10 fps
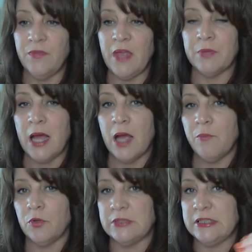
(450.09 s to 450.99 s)
blog
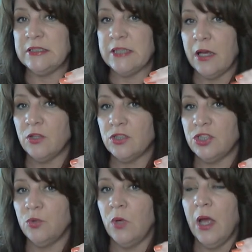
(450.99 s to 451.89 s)
post, he
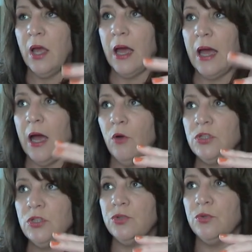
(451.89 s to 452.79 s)
tells you how
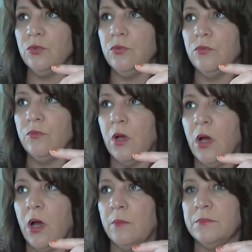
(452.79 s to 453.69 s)
to
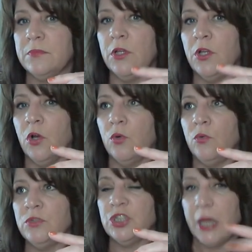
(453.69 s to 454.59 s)

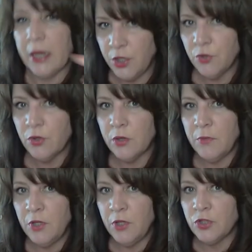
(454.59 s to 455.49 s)
check
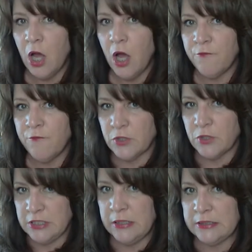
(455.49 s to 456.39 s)
your dog for
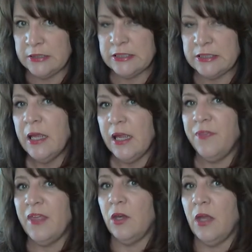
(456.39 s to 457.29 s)
ticks,
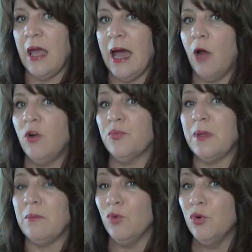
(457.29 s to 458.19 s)
and then how to
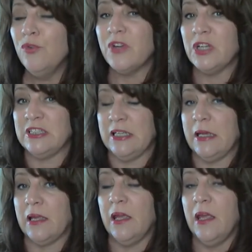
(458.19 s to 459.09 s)
remove a
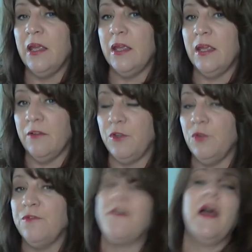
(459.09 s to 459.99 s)
tick if
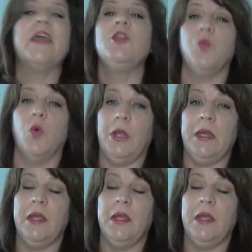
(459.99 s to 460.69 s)
you find one.